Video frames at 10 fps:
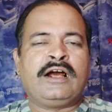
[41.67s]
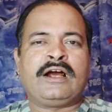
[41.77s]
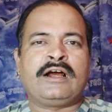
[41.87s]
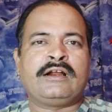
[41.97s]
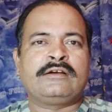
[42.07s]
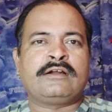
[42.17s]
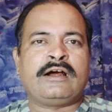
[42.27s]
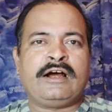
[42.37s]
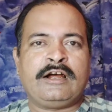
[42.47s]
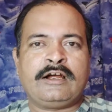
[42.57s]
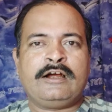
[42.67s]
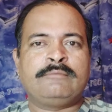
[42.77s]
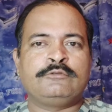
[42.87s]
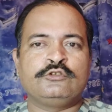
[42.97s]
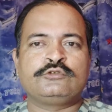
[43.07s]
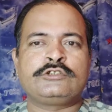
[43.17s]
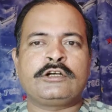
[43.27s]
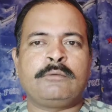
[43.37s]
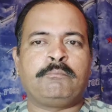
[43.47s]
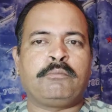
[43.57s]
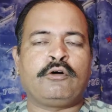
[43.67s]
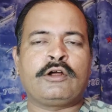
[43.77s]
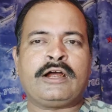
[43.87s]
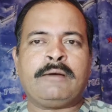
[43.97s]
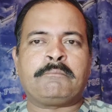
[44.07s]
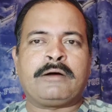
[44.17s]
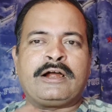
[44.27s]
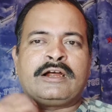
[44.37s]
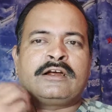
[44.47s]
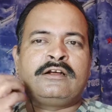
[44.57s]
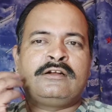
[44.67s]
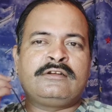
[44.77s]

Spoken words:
And I am using a Boya mic.